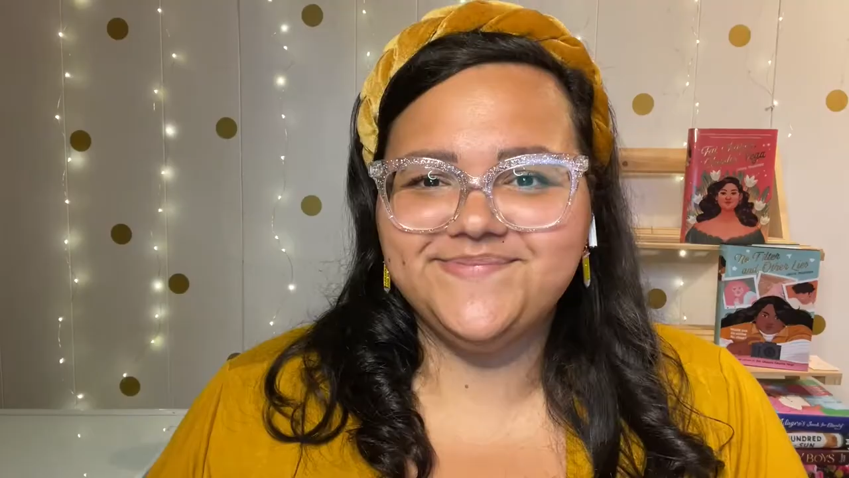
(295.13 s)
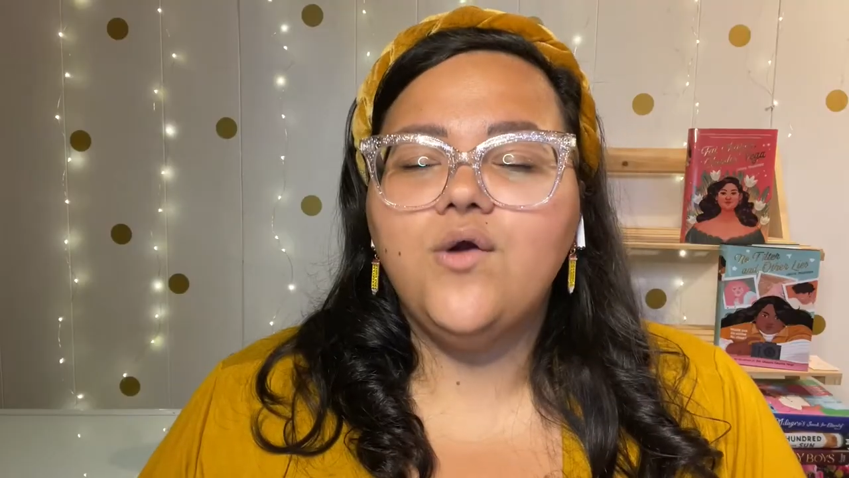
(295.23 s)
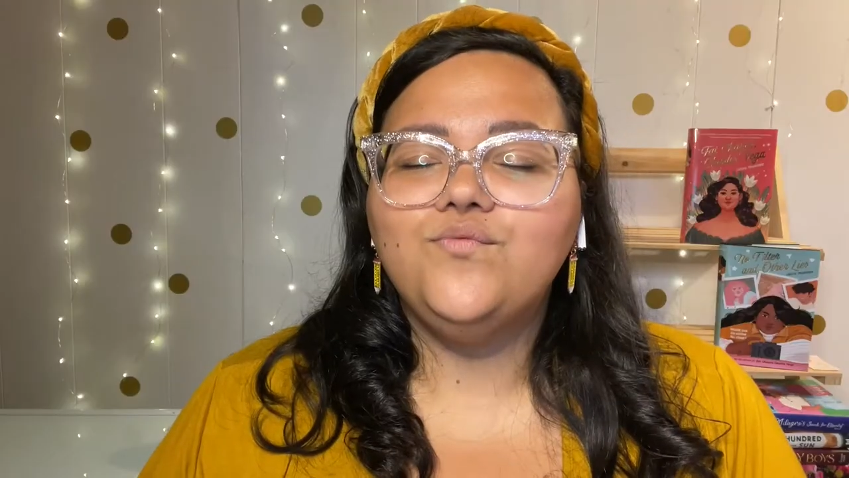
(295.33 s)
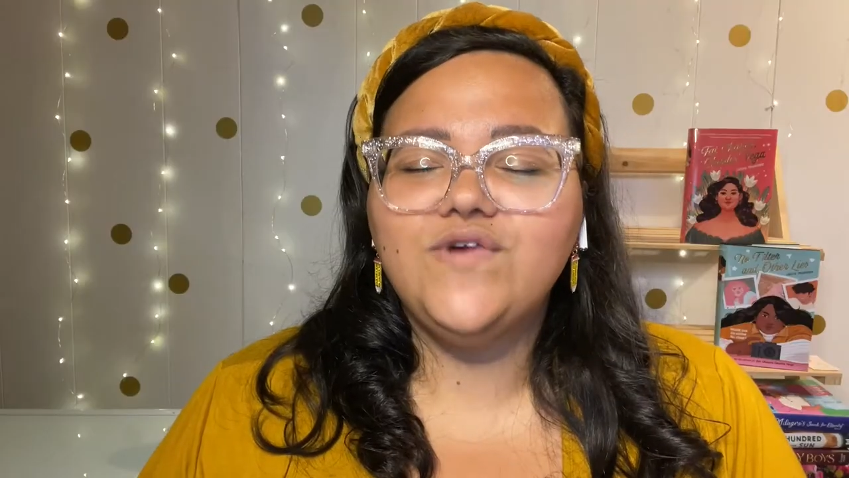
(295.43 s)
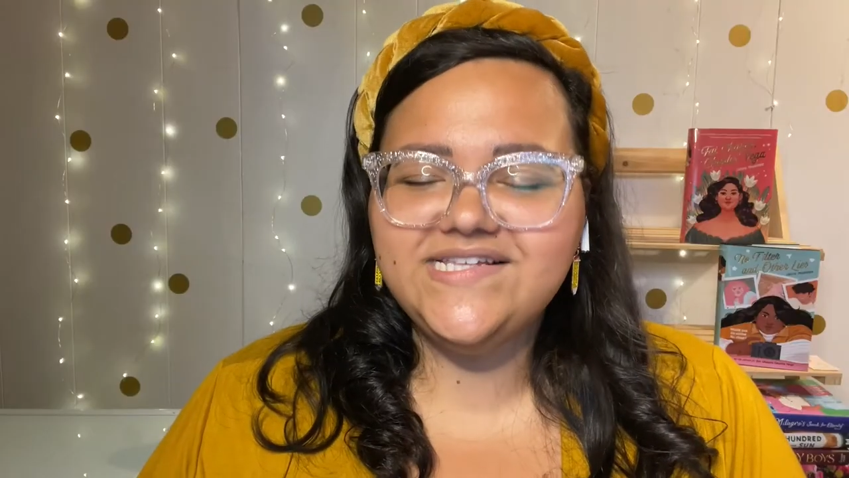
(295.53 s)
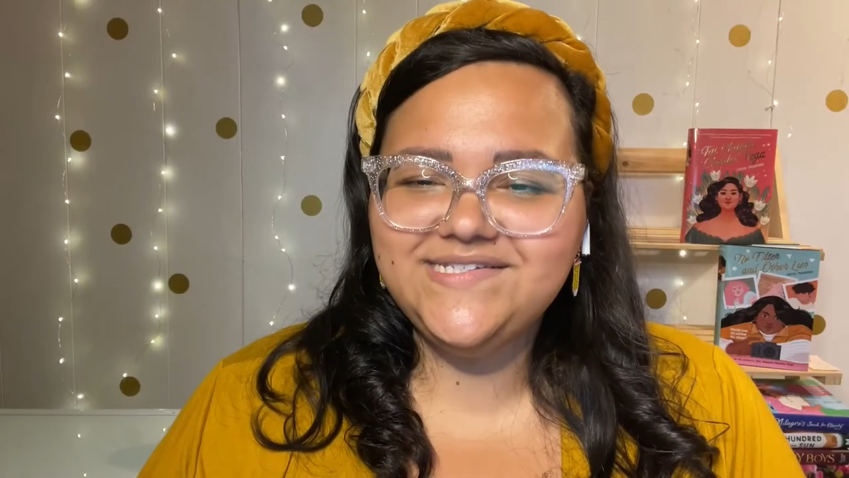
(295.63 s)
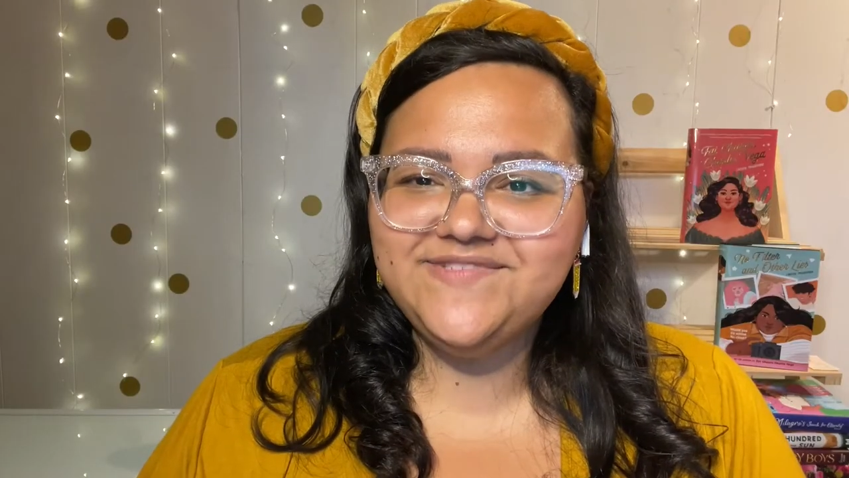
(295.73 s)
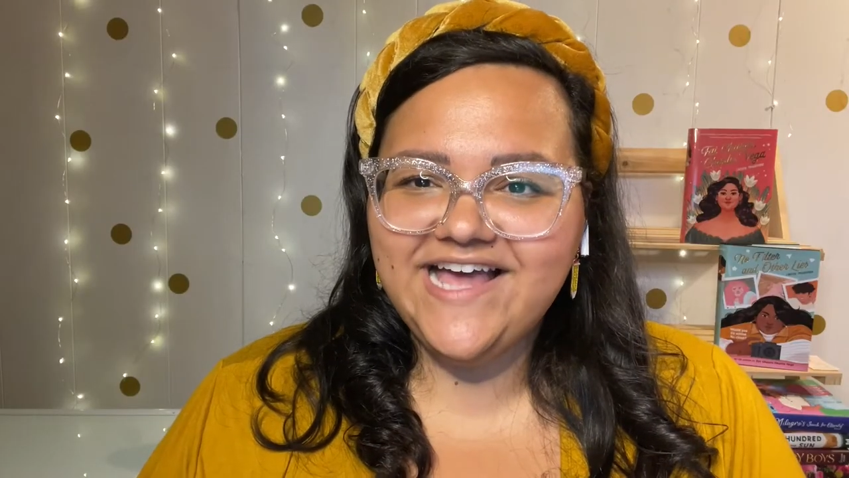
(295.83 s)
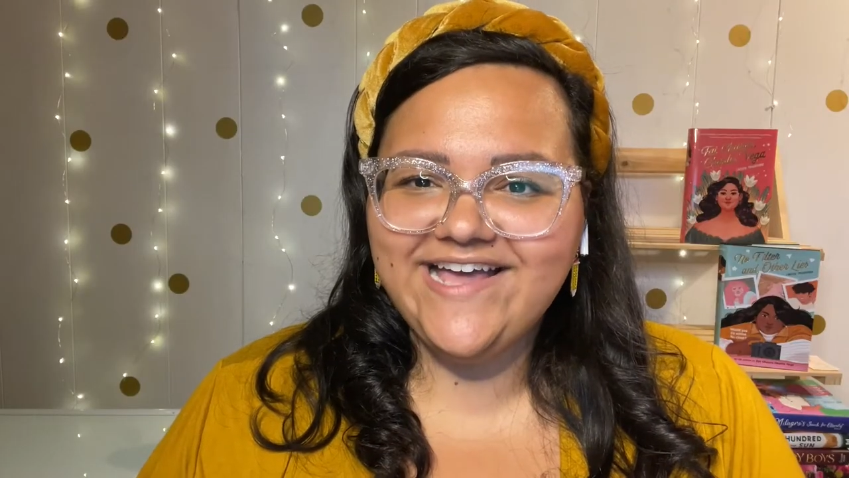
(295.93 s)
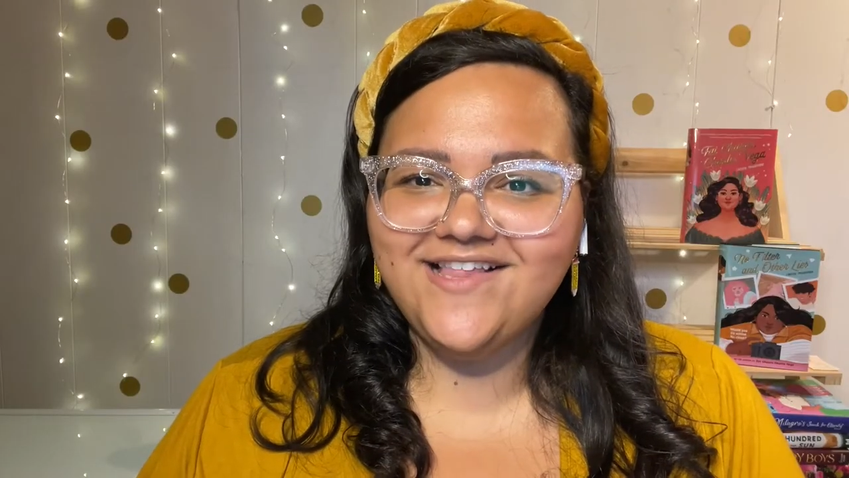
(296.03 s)
Write some
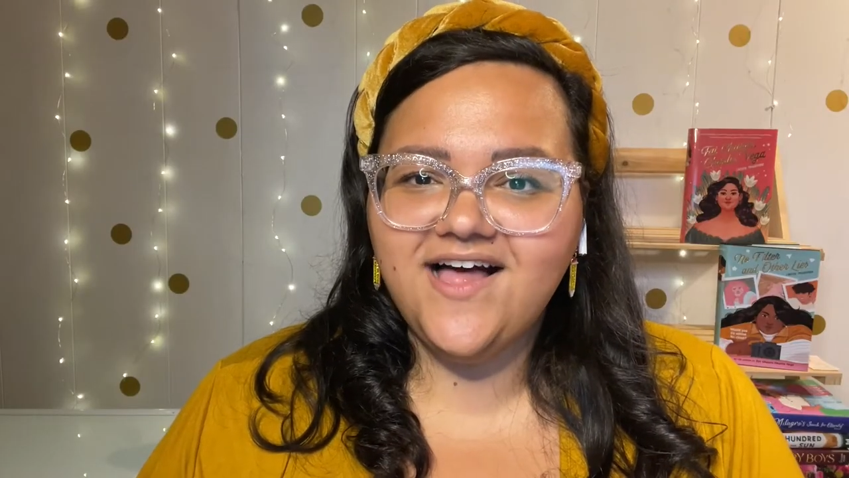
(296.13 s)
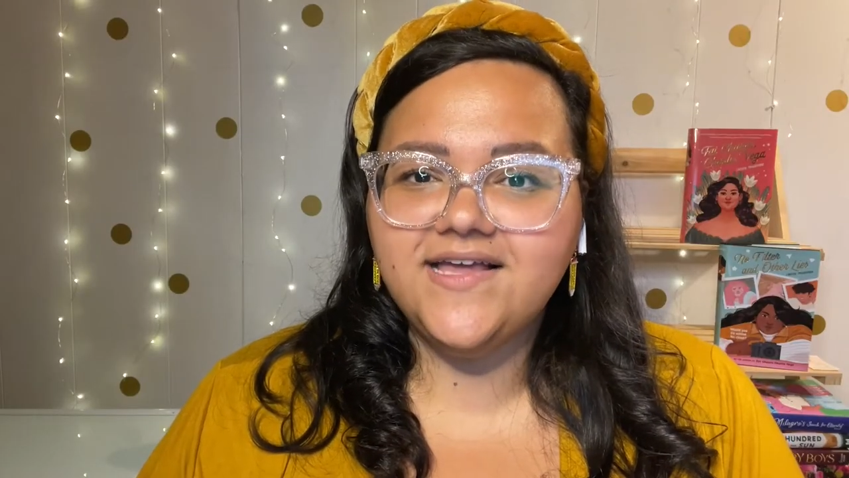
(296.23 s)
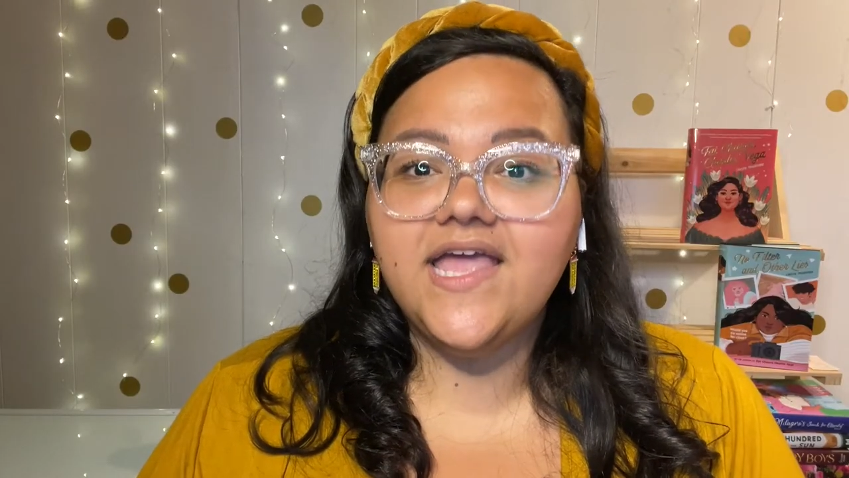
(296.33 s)
dialogue,